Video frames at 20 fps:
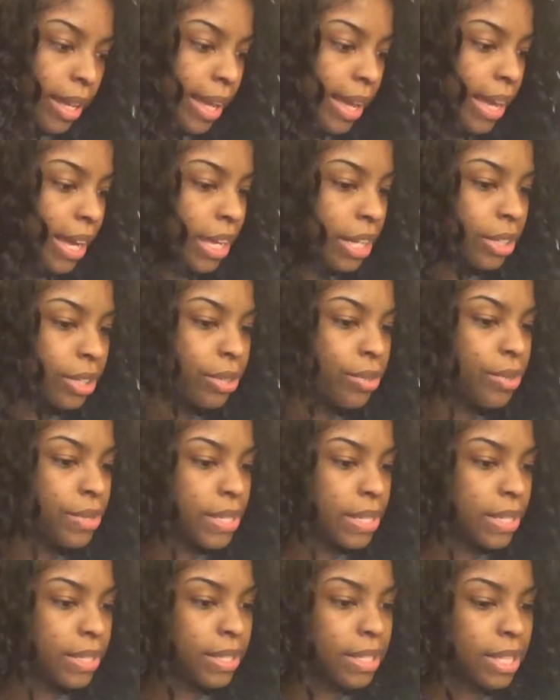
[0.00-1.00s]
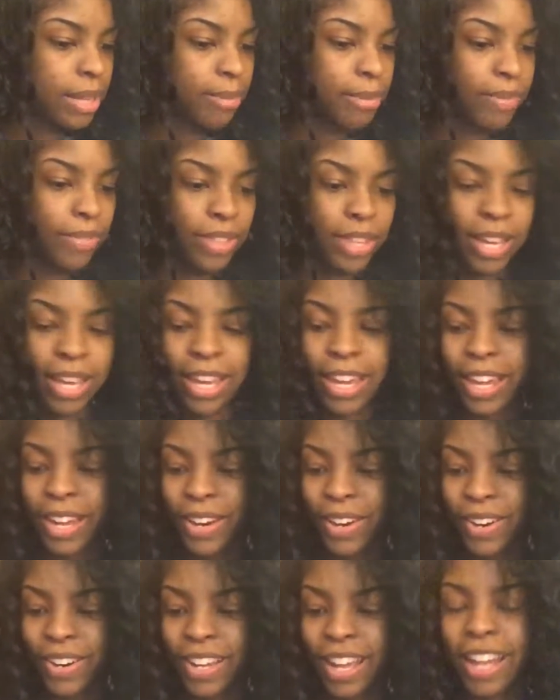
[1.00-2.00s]
and losing some of the
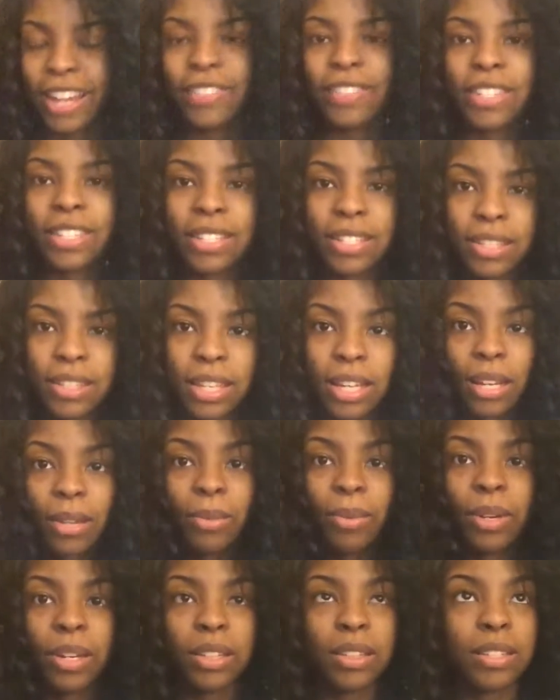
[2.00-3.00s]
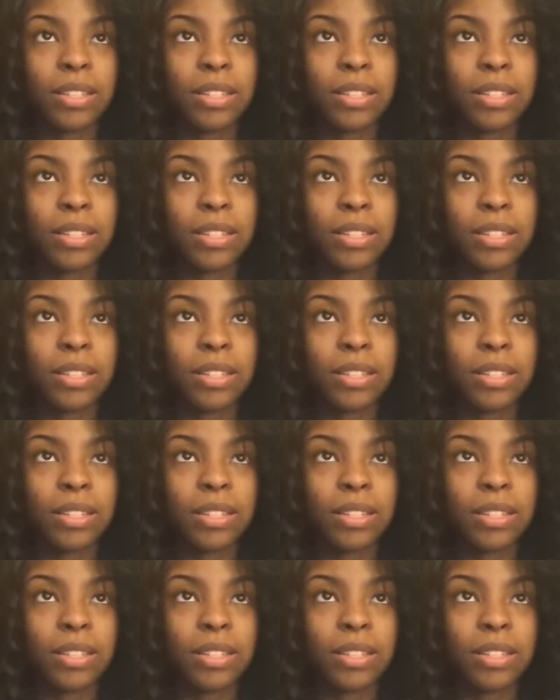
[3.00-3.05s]
hair out of the synthetic wig.